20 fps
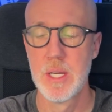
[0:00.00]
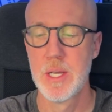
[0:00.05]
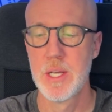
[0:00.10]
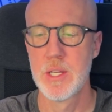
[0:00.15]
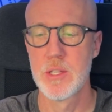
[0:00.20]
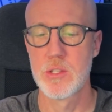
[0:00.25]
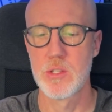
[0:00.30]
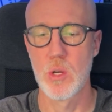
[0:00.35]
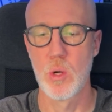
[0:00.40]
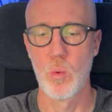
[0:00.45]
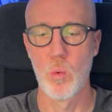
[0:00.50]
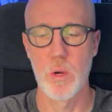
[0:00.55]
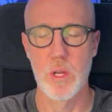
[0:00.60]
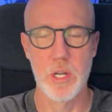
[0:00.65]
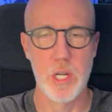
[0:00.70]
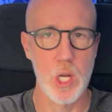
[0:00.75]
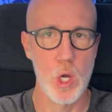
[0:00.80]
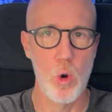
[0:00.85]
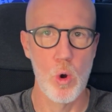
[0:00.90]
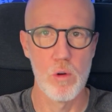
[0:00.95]
So we're going
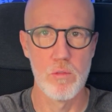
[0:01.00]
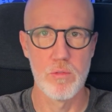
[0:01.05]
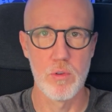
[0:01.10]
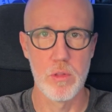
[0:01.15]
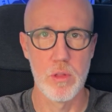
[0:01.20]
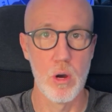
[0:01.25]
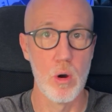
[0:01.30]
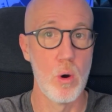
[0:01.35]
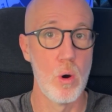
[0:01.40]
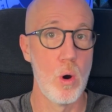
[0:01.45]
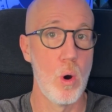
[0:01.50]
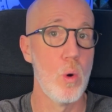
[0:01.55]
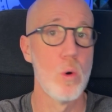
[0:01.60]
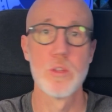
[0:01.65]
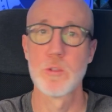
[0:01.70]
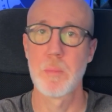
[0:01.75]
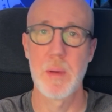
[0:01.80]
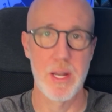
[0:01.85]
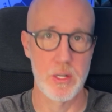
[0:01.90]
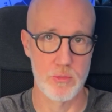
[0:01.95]
to go over the whole
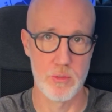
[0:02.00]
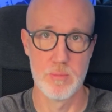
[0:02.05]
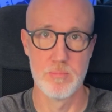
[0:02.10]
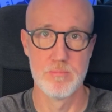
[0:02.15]
spectrum.